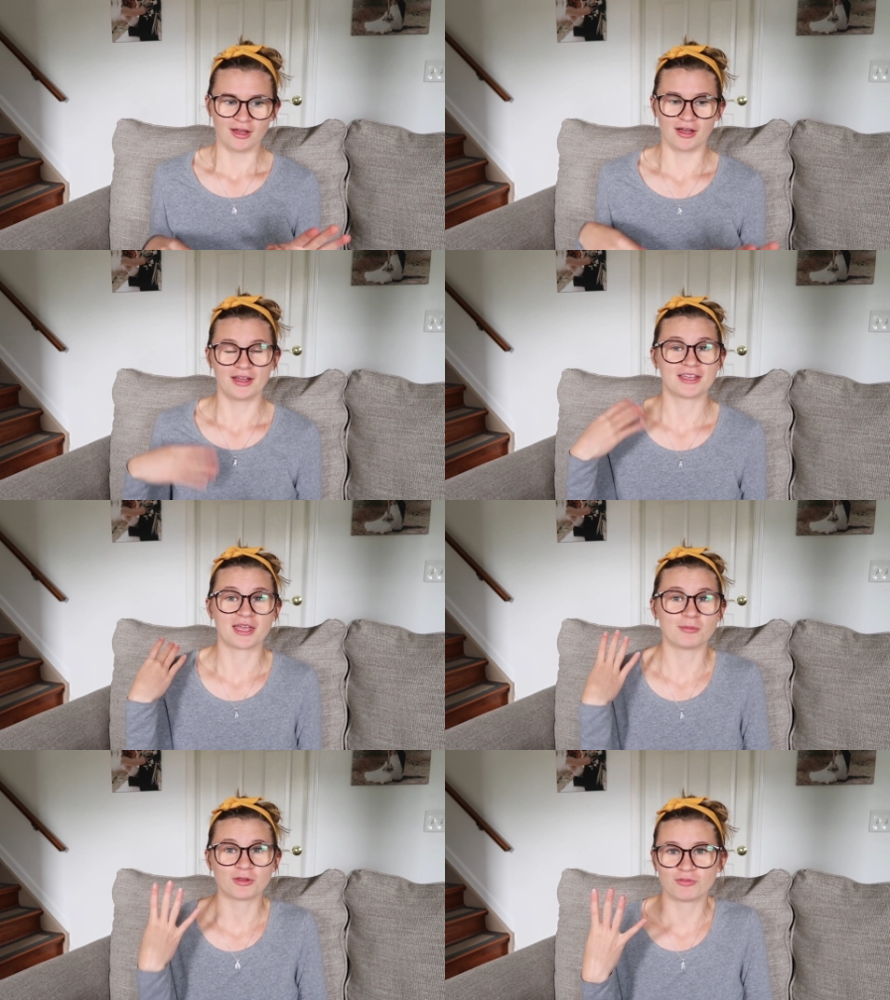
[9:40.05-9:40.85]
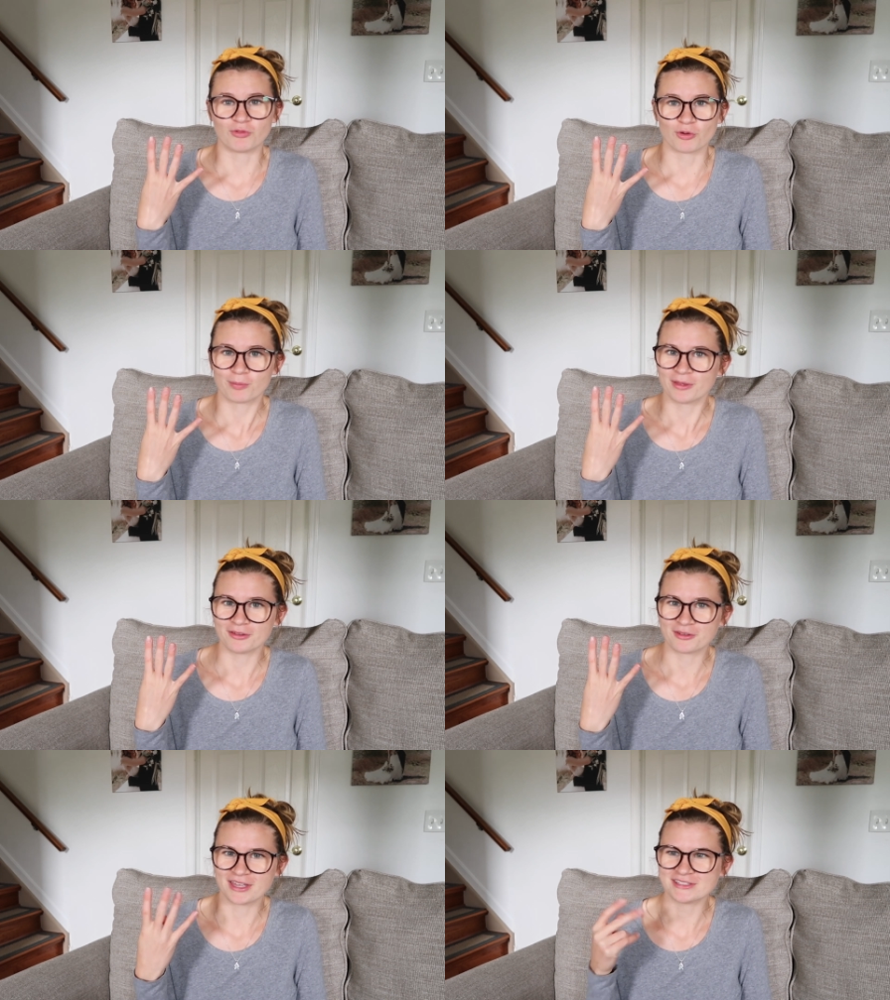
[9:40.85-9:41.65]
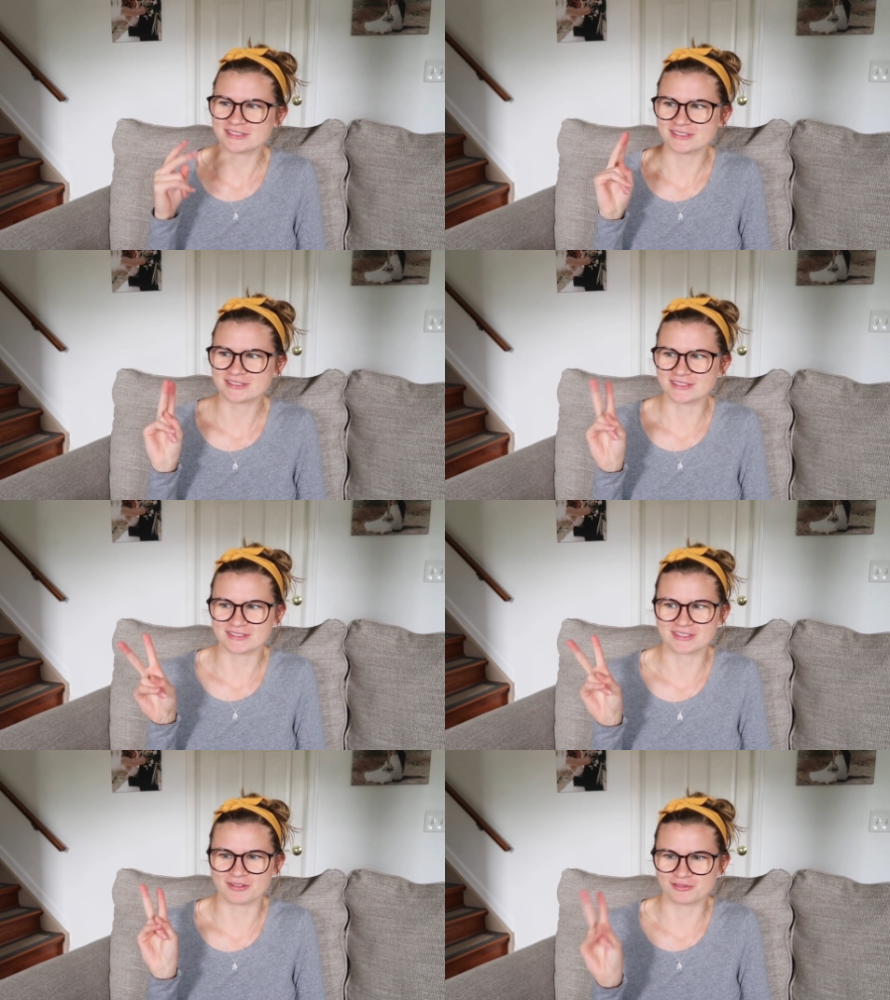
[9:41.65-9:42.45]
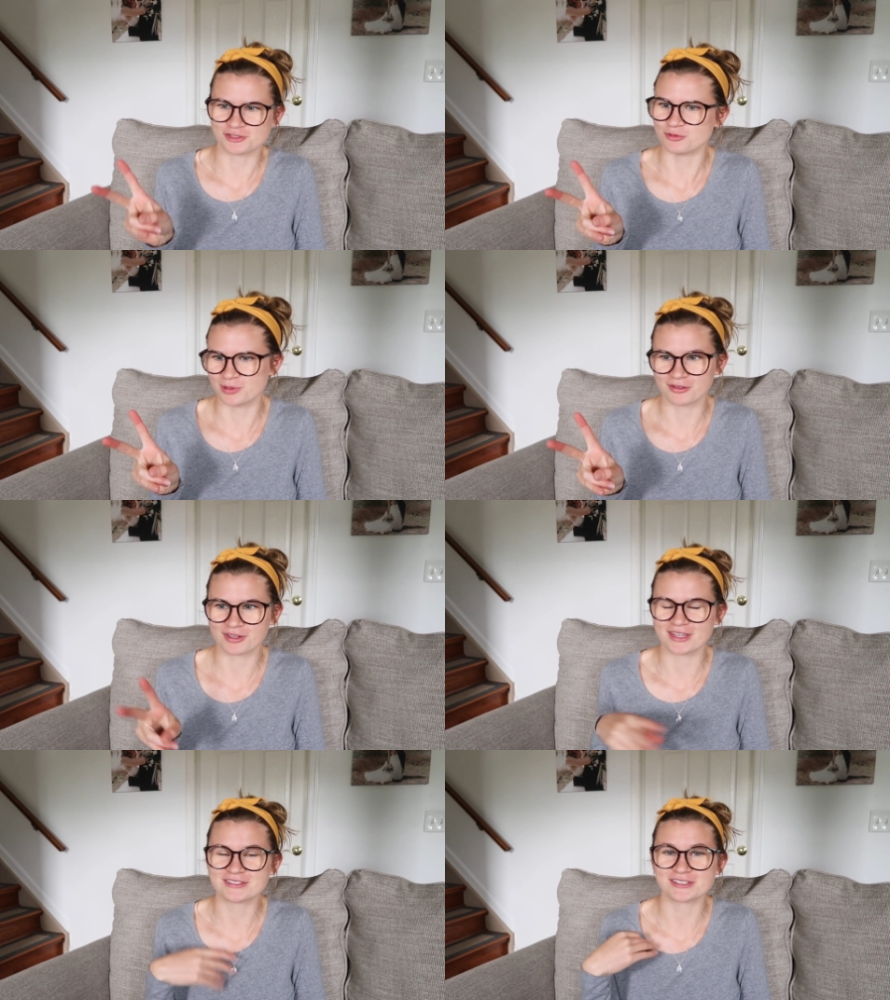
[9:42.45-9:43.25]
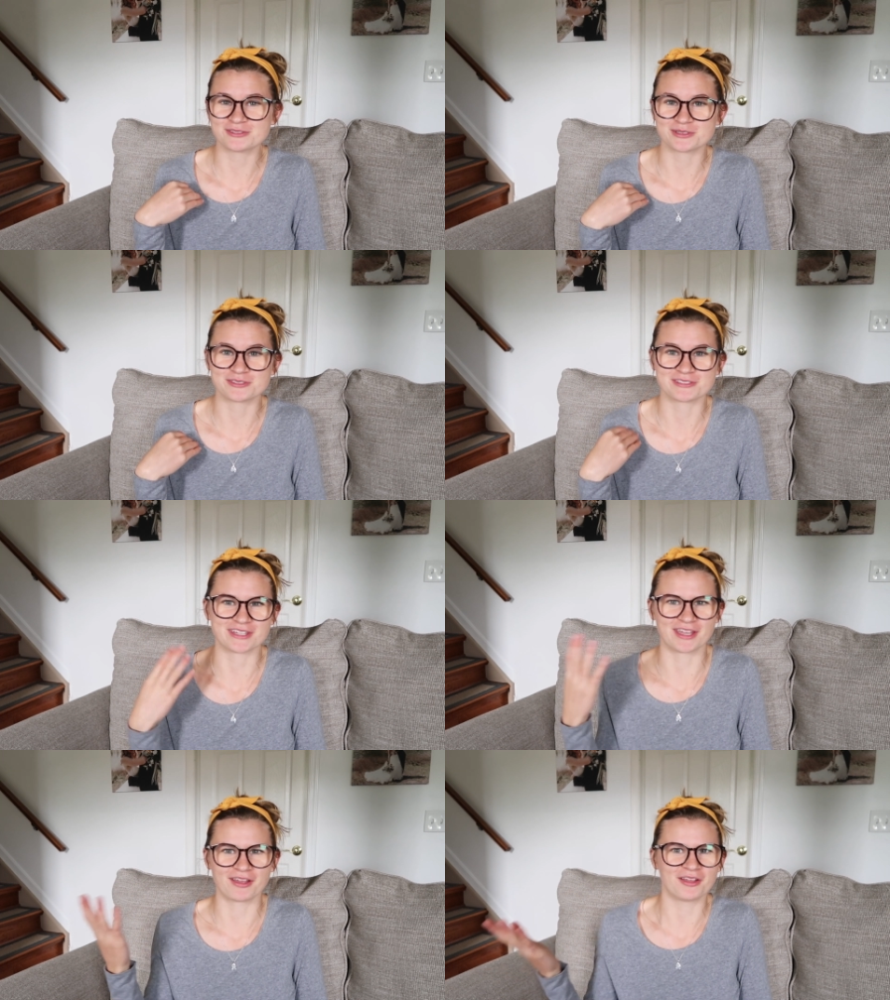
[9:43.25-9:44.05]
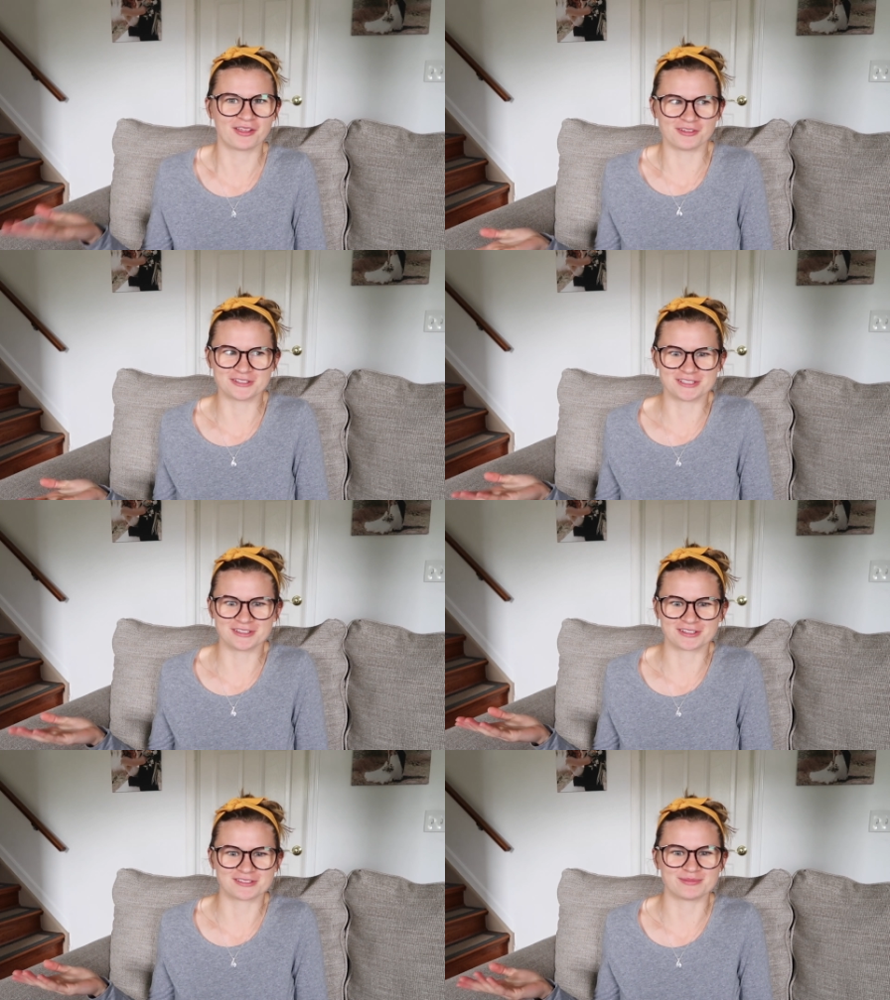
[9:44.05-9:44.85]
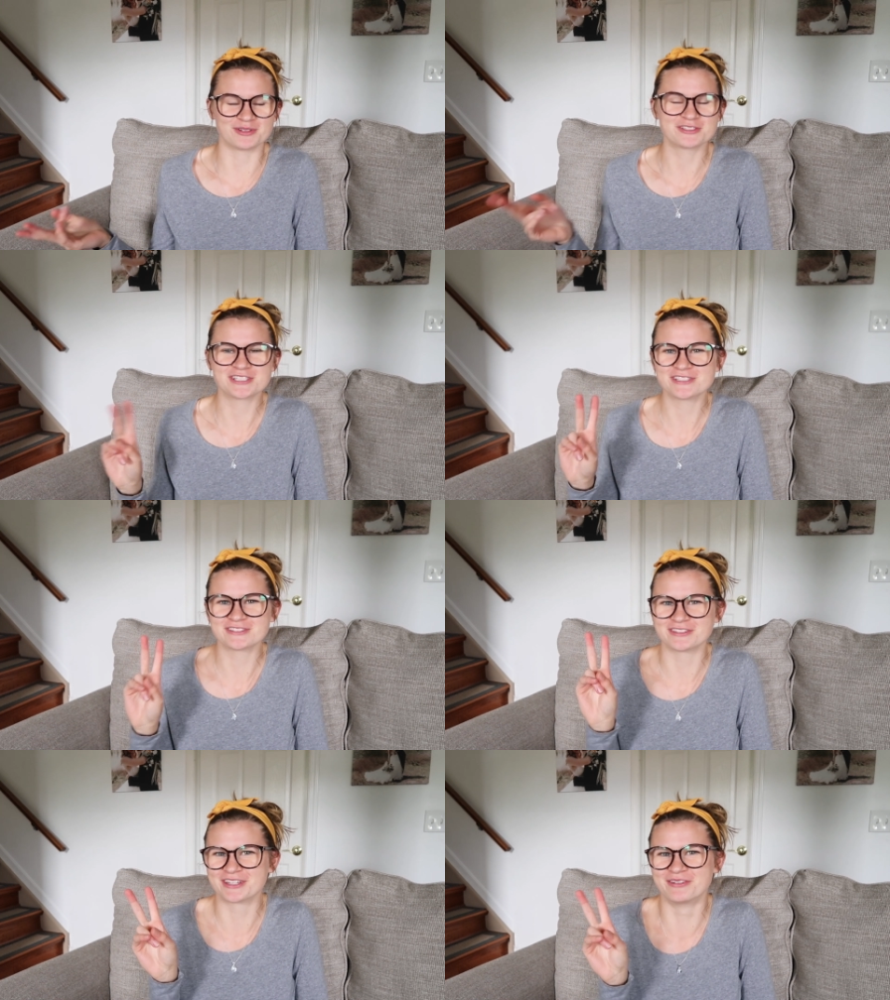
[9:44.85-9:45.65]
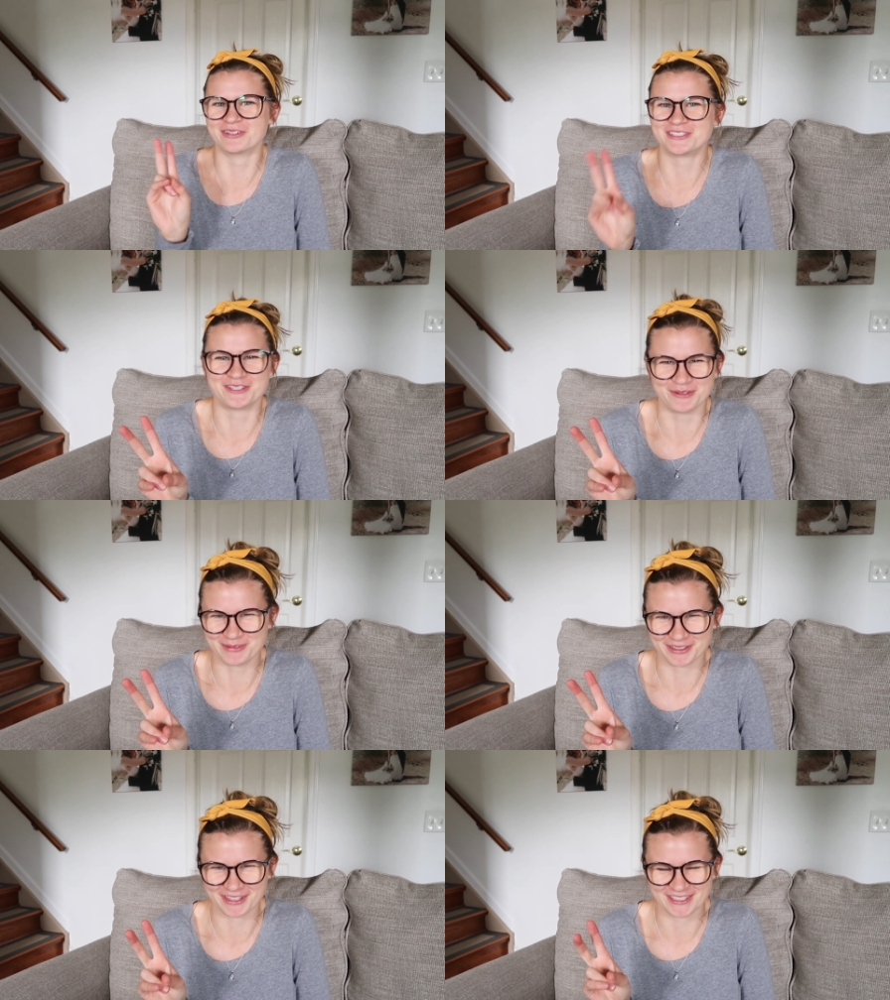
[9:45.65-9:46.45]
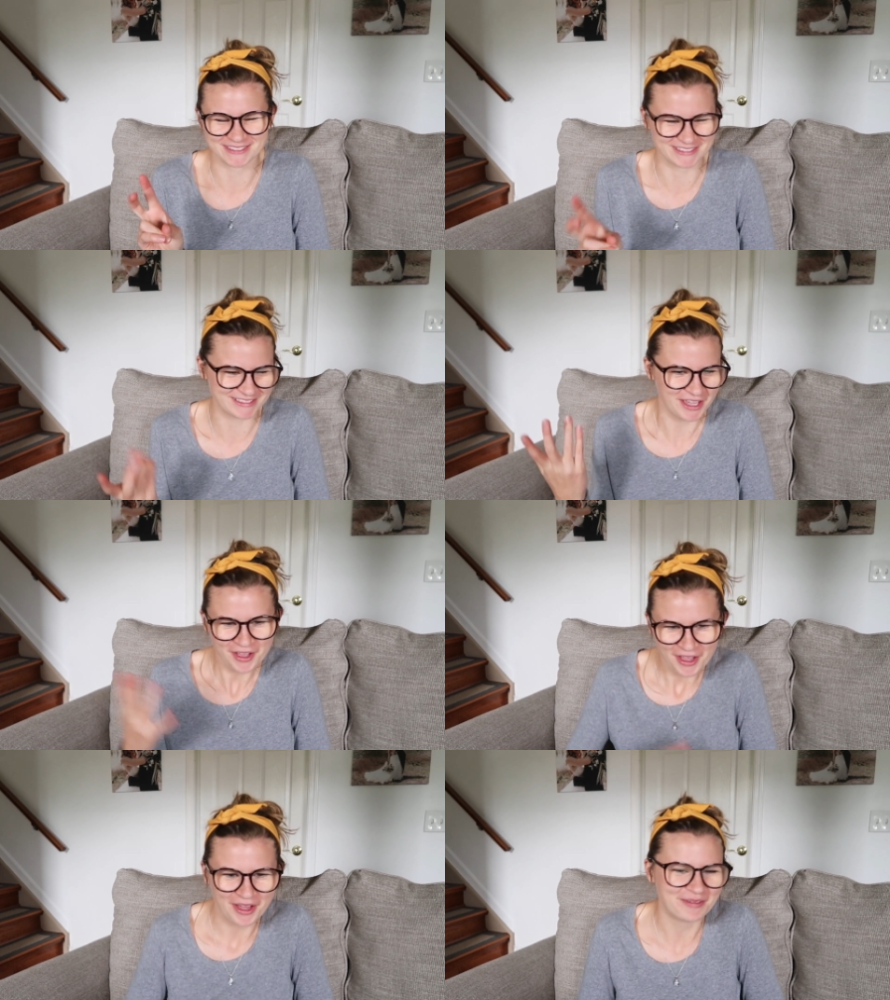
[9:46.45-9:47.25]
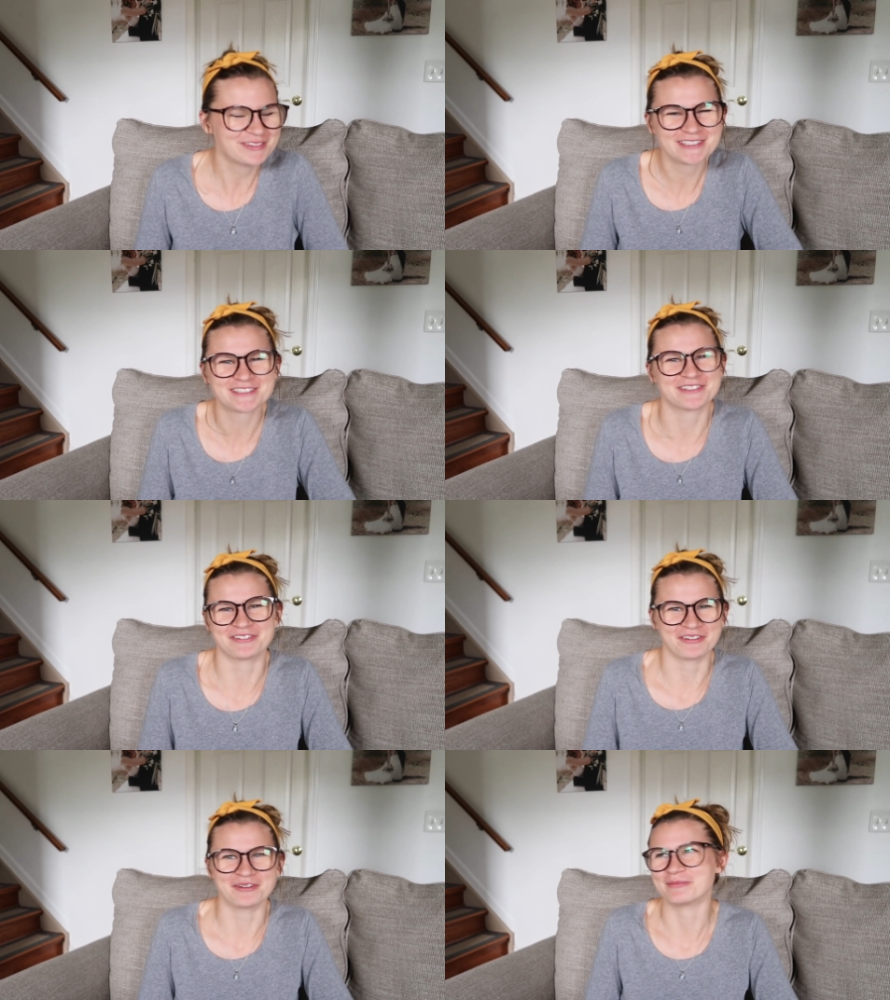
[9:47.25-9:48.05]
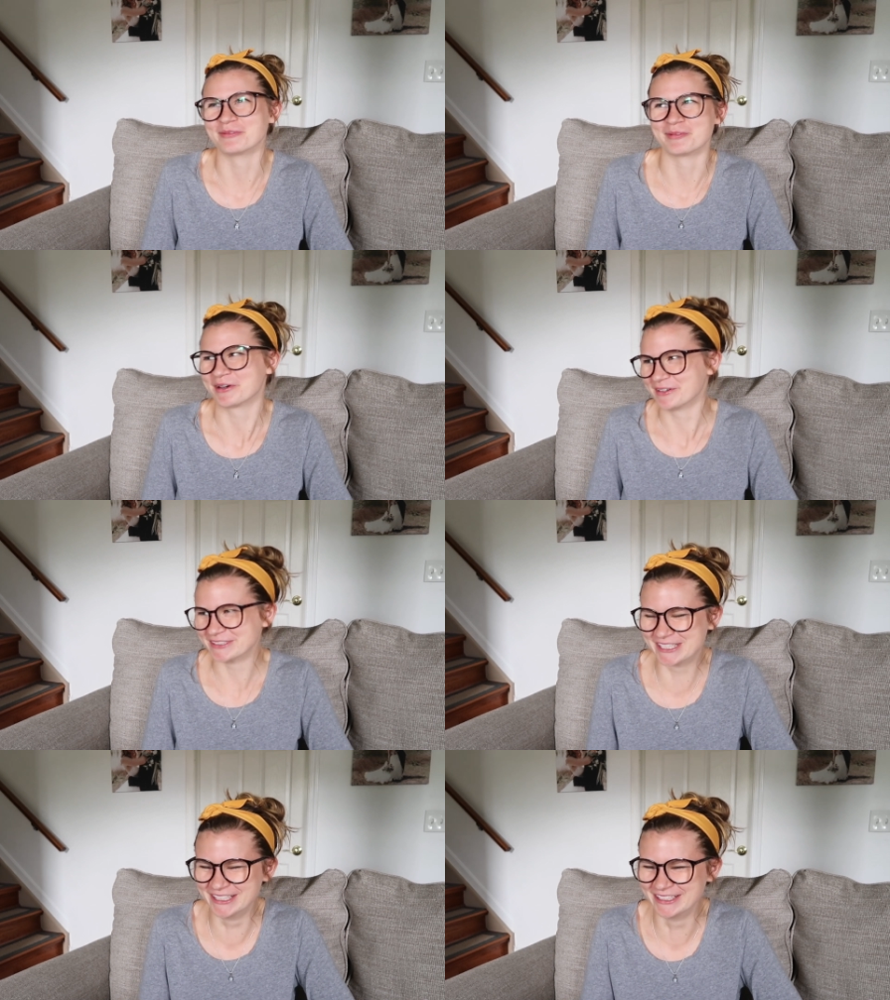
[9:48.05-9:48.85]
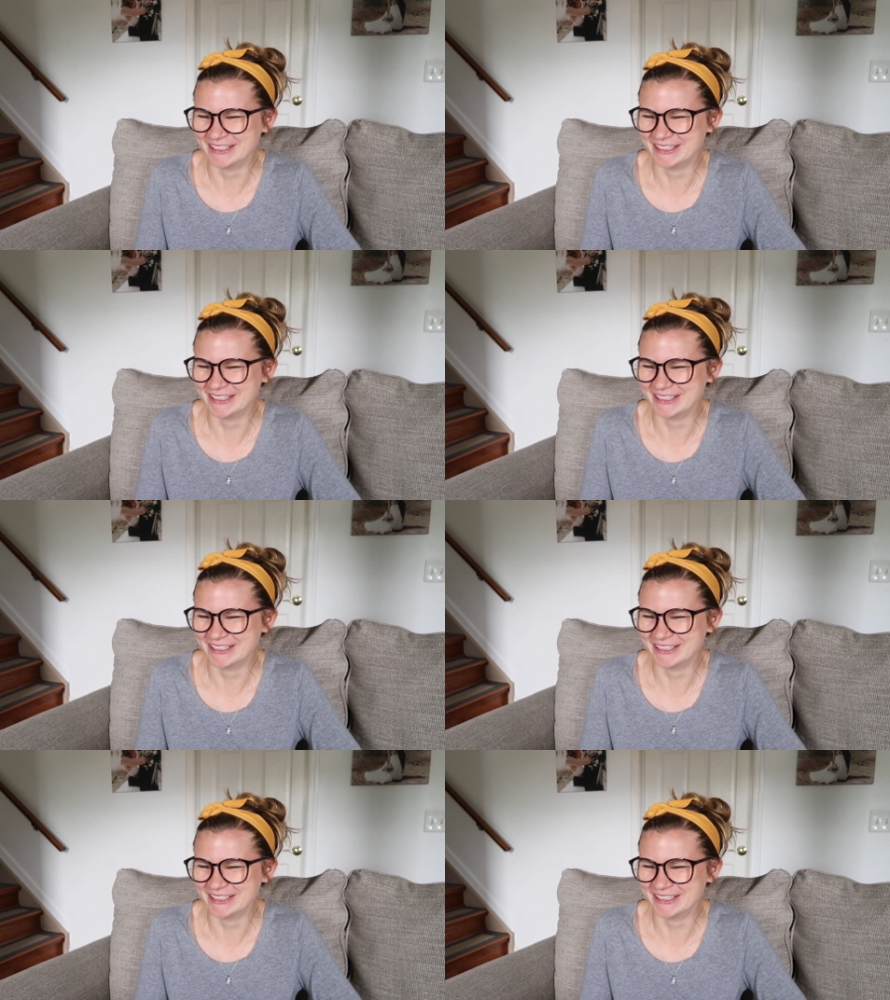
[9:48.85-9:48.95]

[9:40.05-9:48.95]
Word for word: Uh, it came with four pillowcases instead of two pillowcases, which was like a huge deal because most sheets only come with two pillowcases. I'm such a grown-up, oh my gosh.